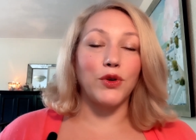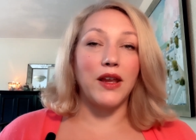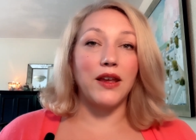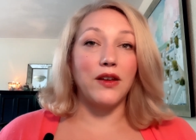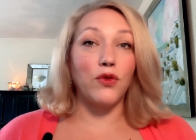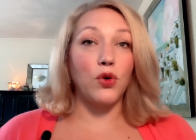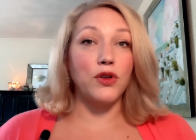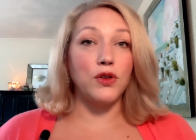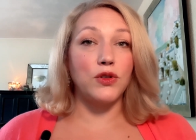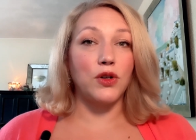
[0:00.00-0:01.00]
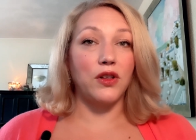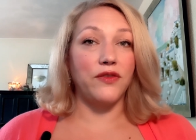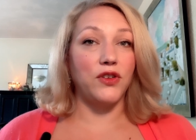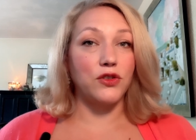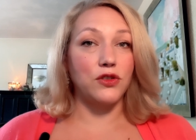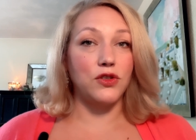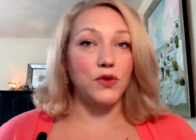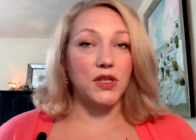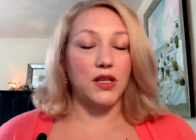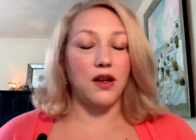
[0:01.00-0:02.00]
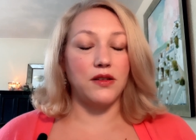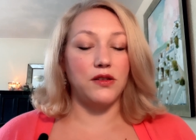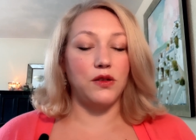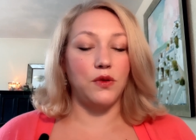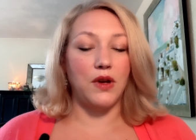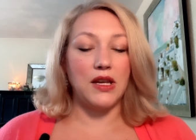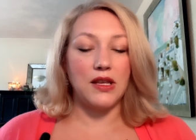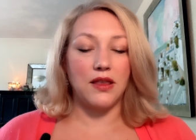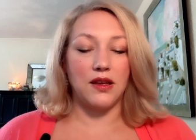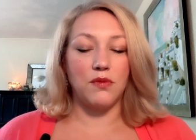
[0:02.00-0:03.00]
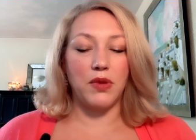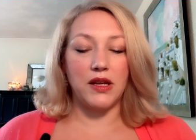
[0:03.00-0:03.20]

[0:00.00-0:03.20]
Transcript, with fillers: or negative or neutral if you're choosing not to do anything.